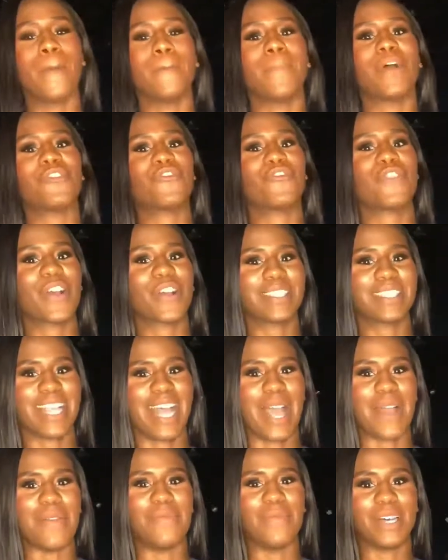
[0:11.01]
But first,
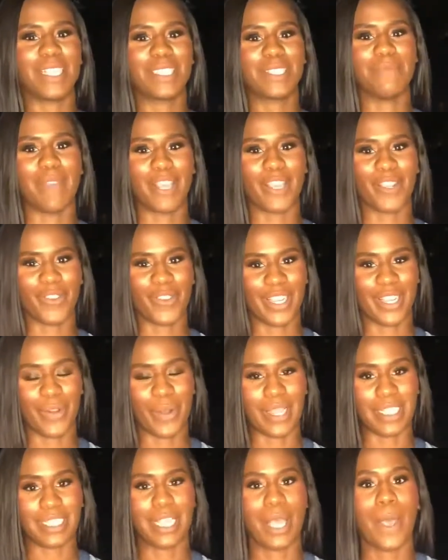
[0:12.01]
I must make a
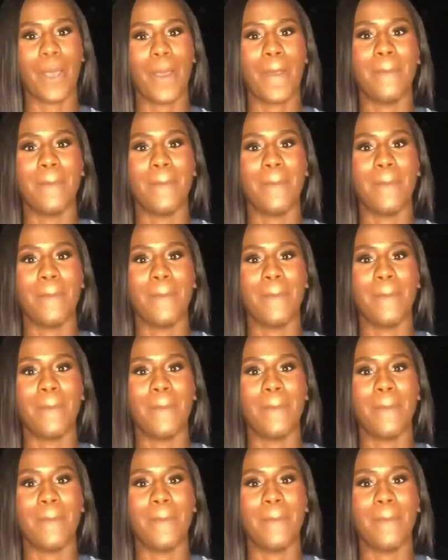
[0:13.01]
request.